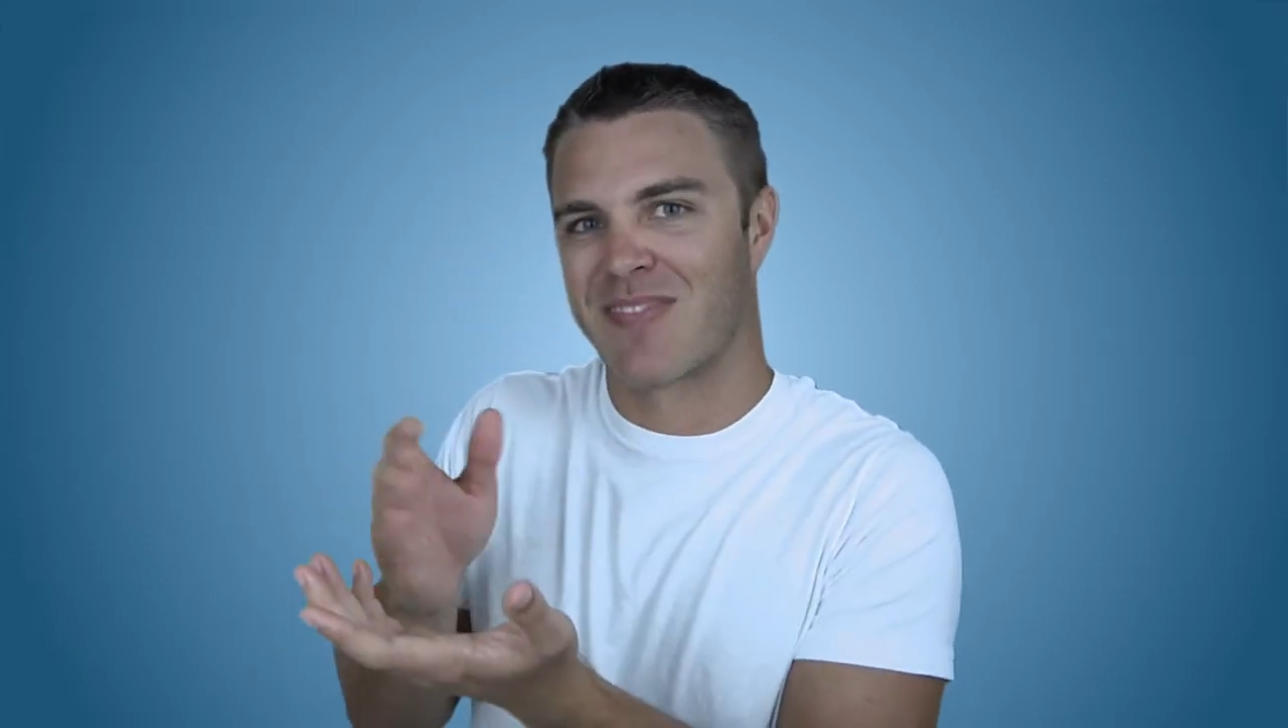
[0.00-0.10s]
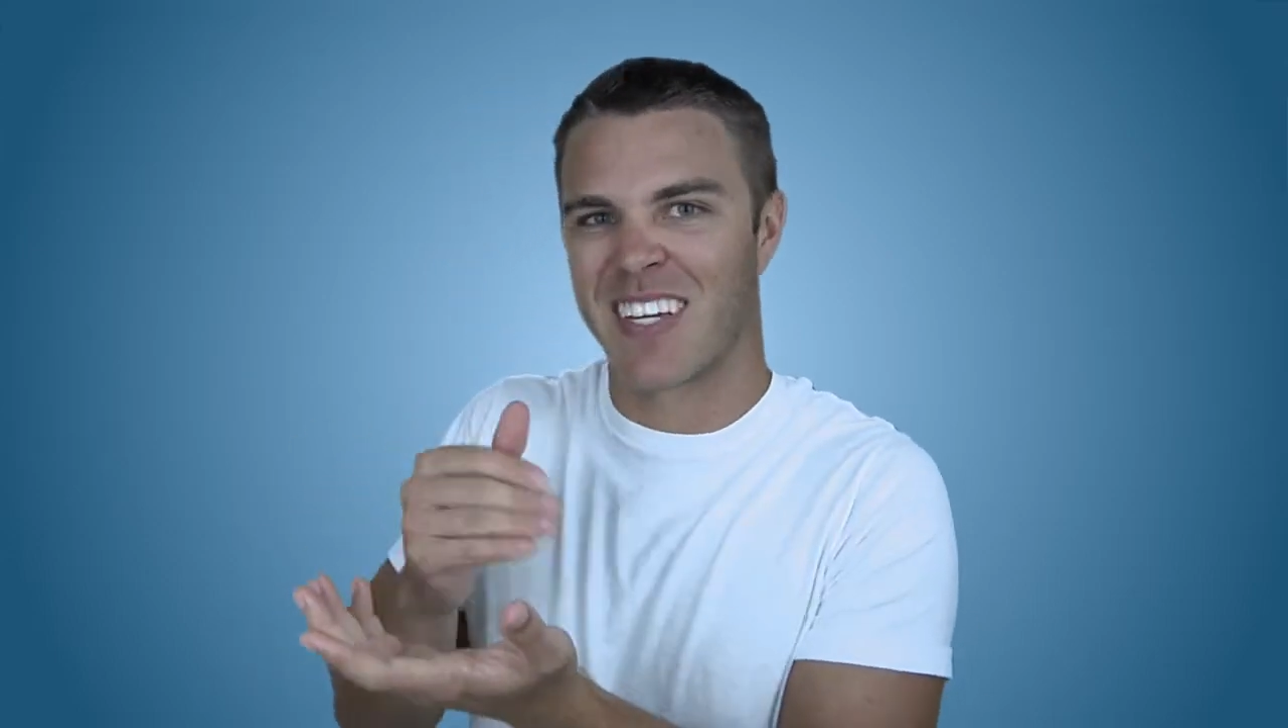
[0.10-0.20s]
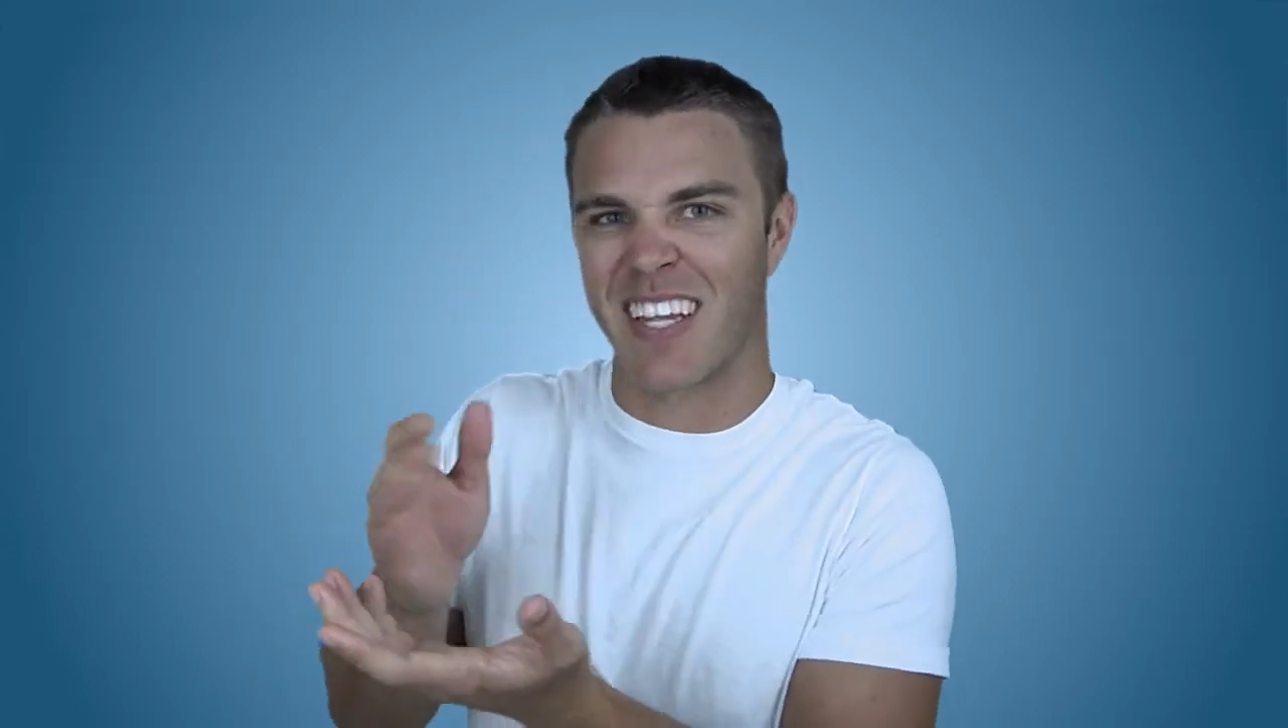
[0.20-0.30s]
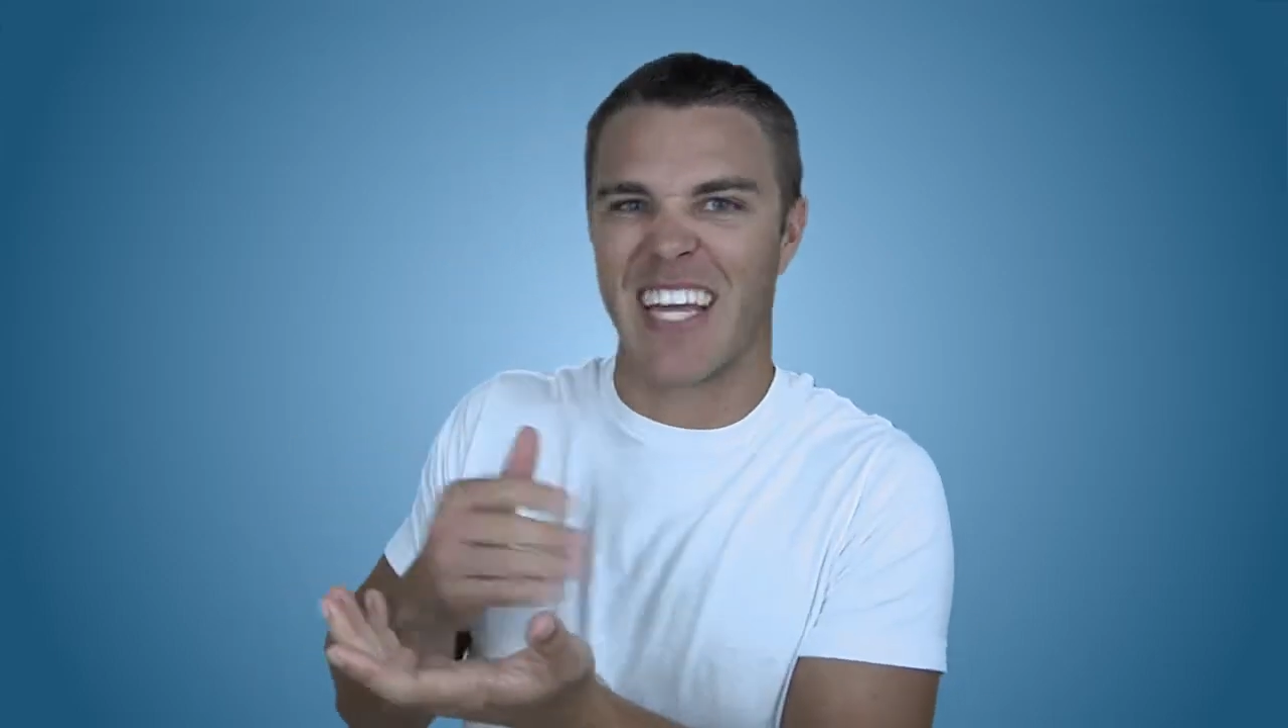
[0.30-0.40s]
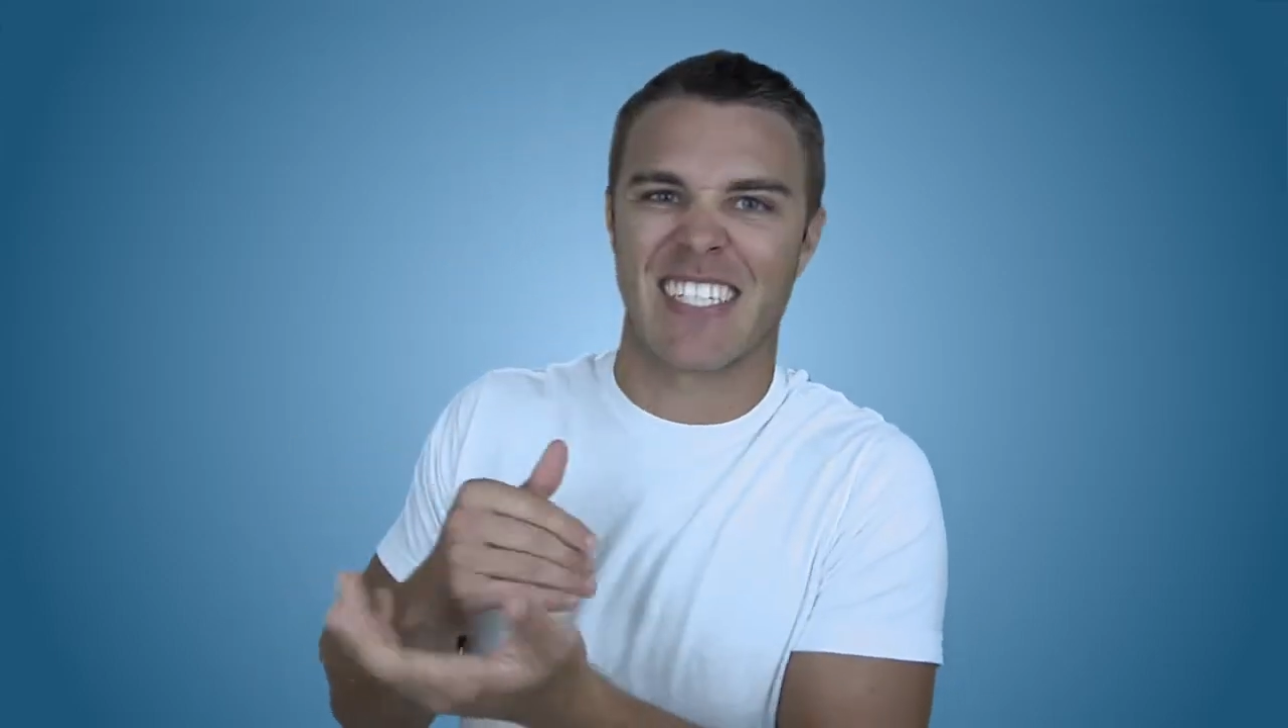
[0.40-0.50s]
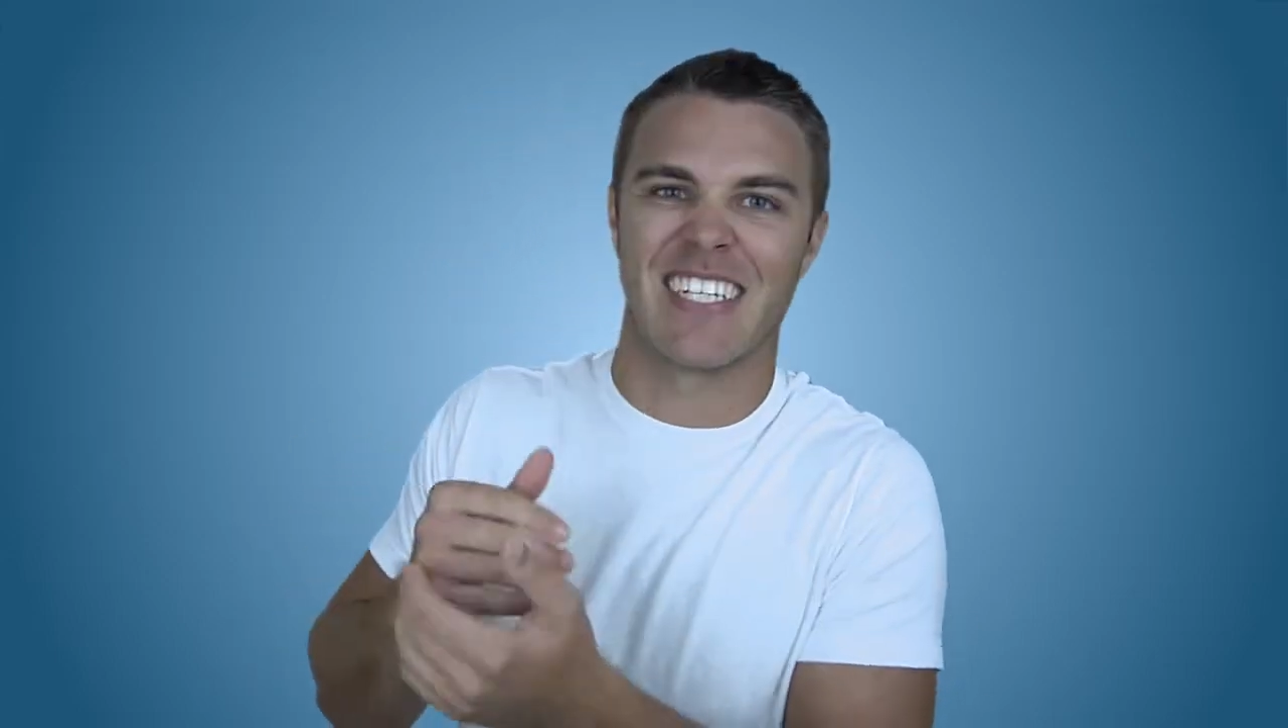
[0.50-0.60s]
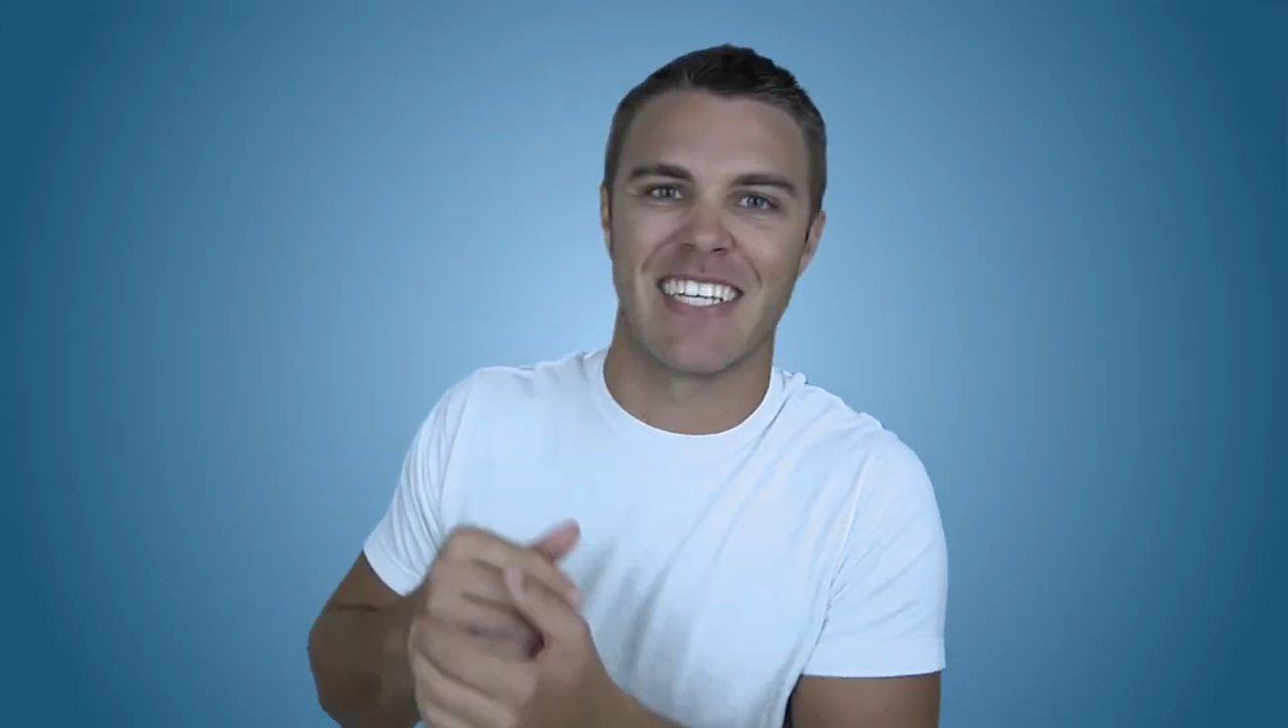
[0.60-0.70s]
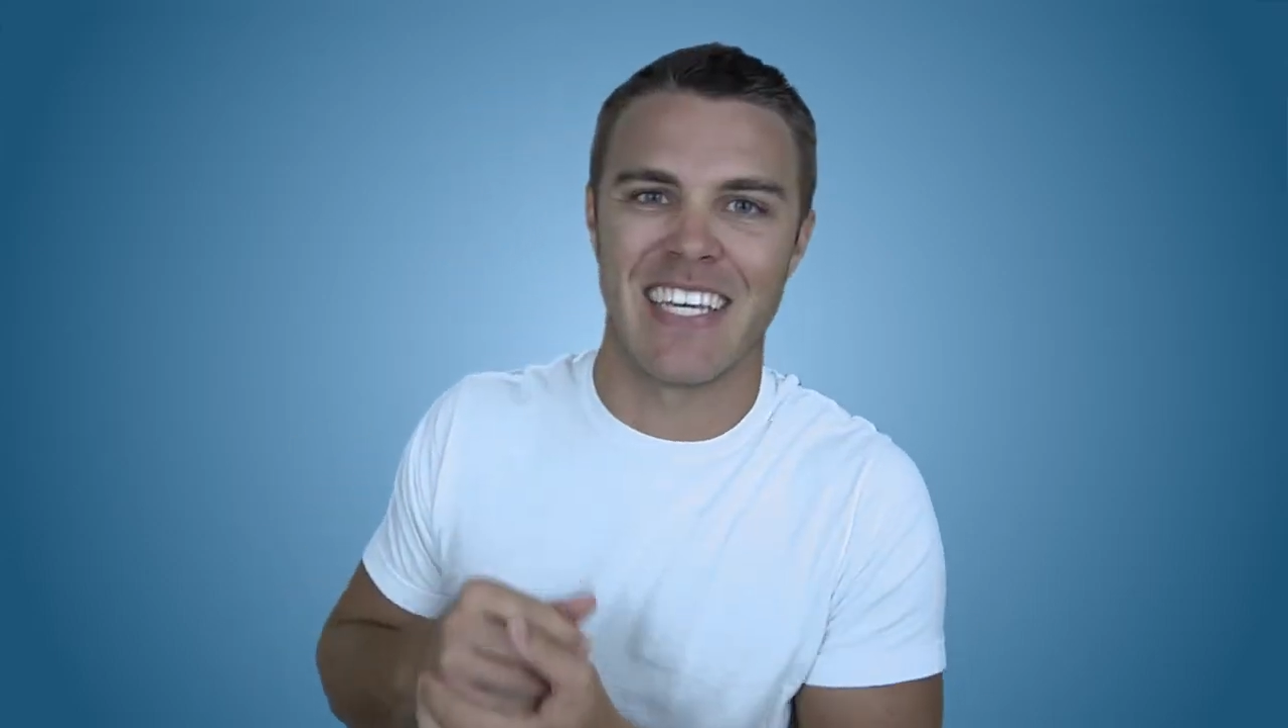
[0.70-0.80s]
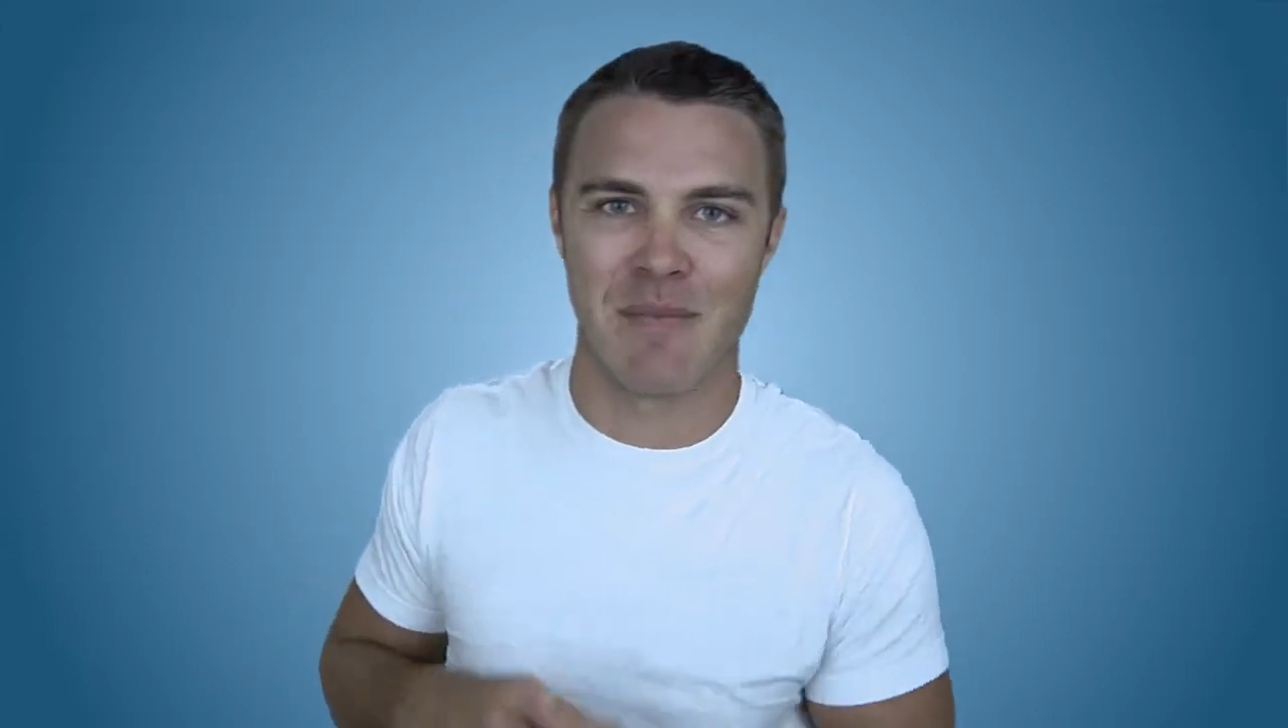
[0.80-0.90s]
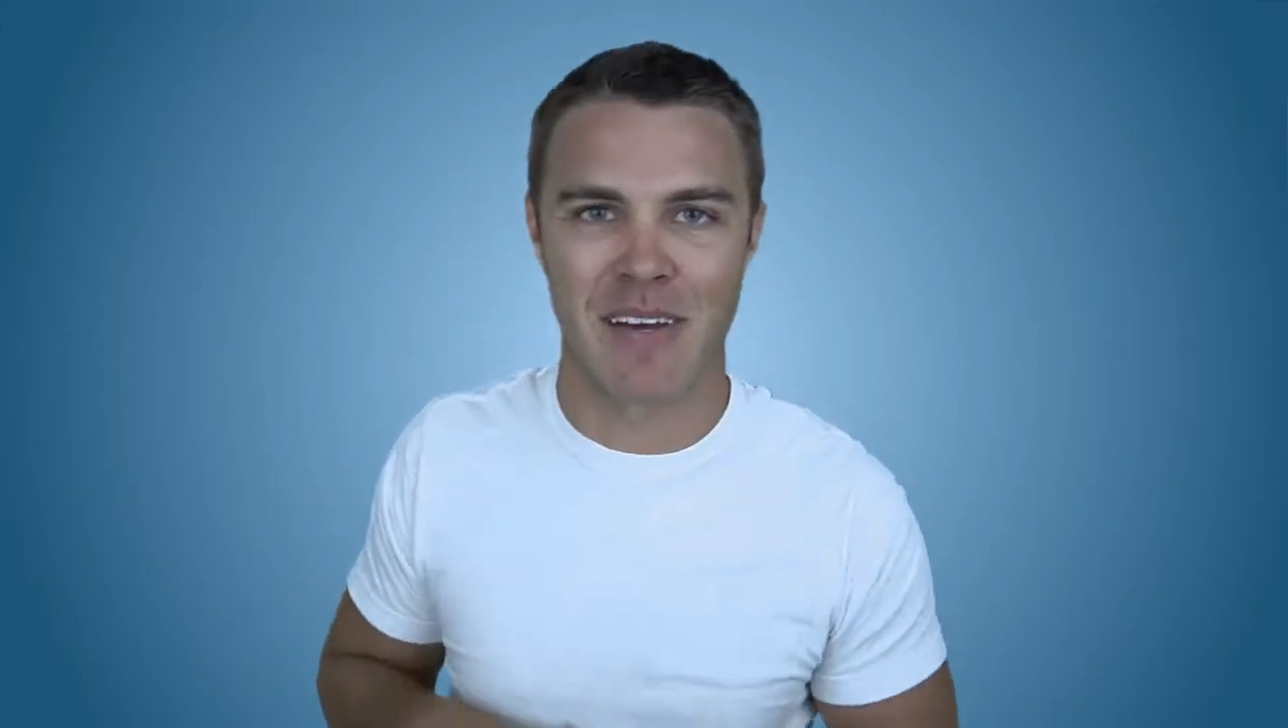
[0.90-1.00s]
collected
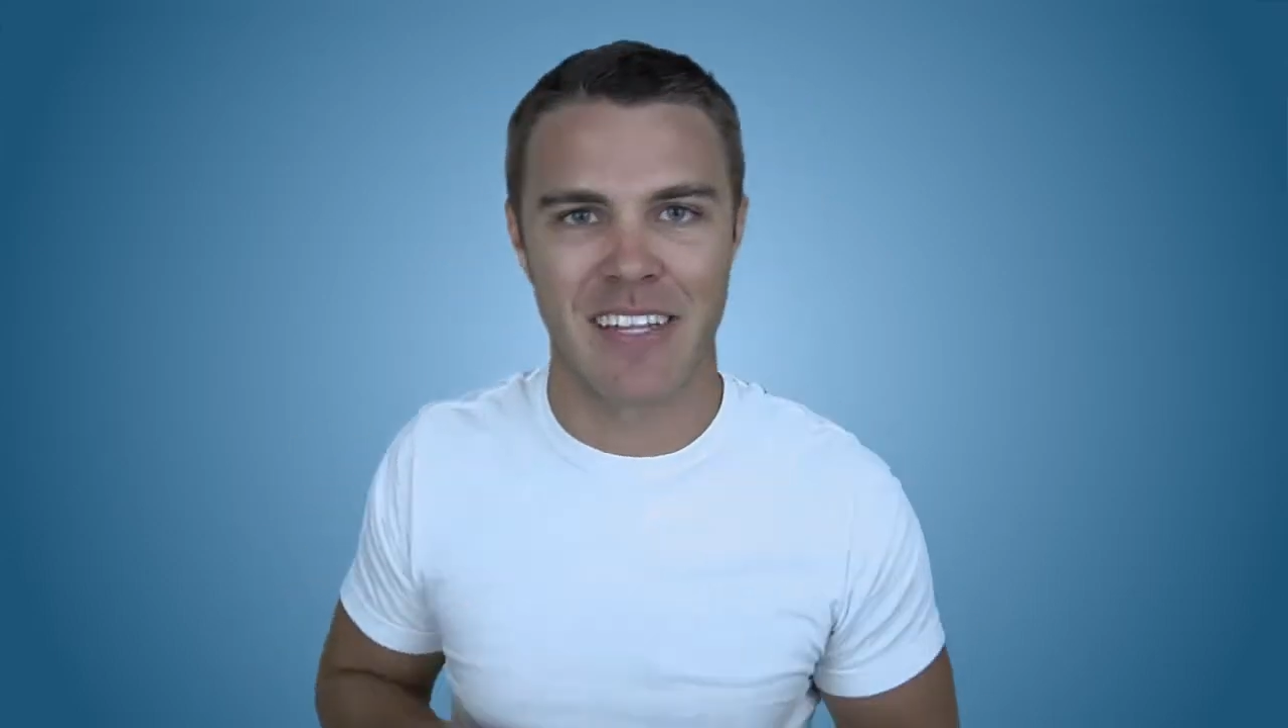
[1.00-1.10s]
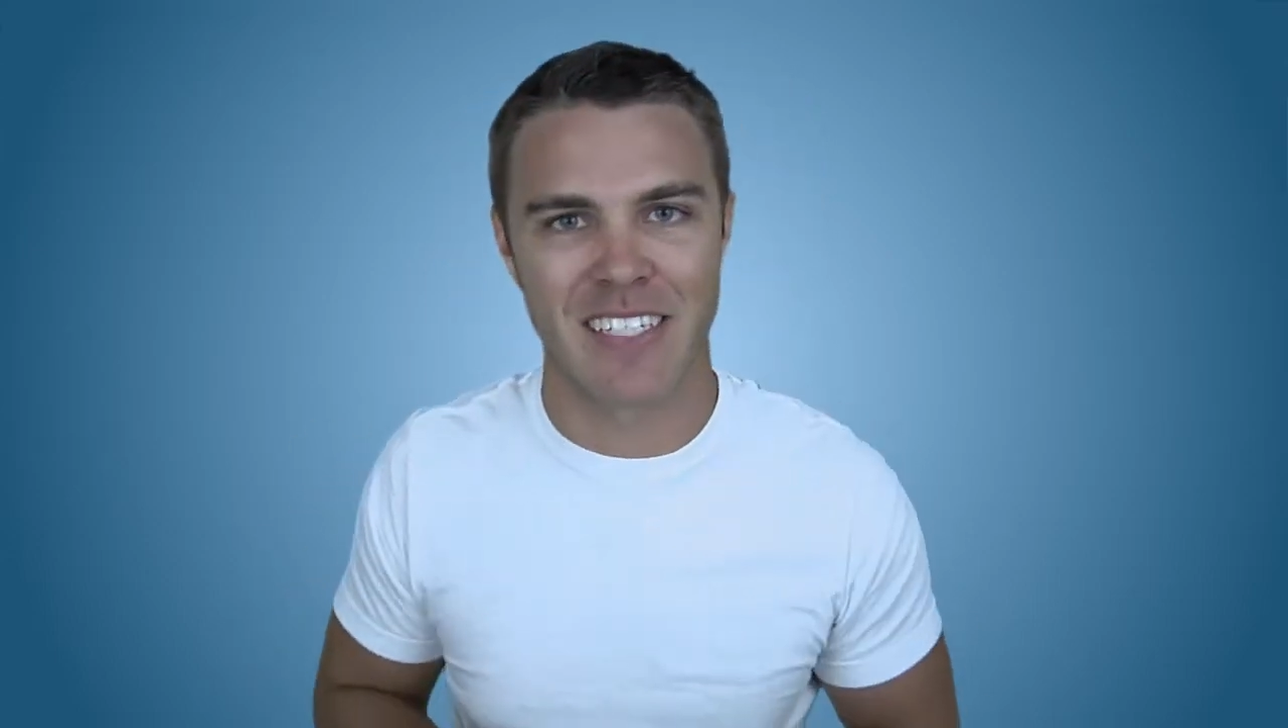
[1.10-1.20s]
the email